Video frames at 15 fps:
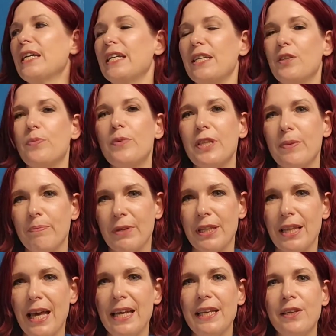is with
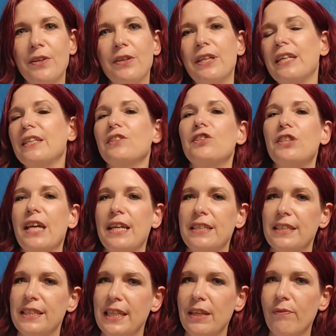millennial and
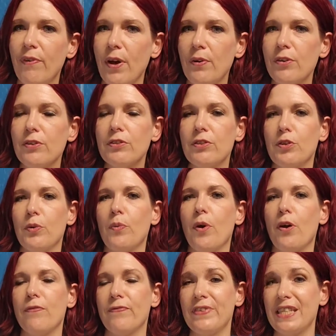Gen Z voters who
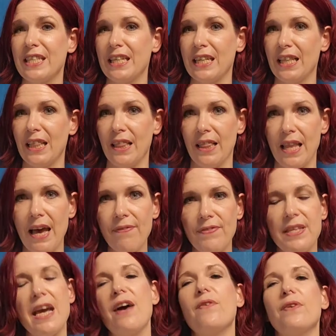are feeling
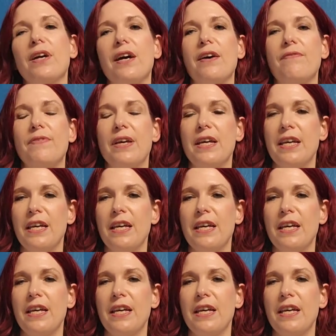left out of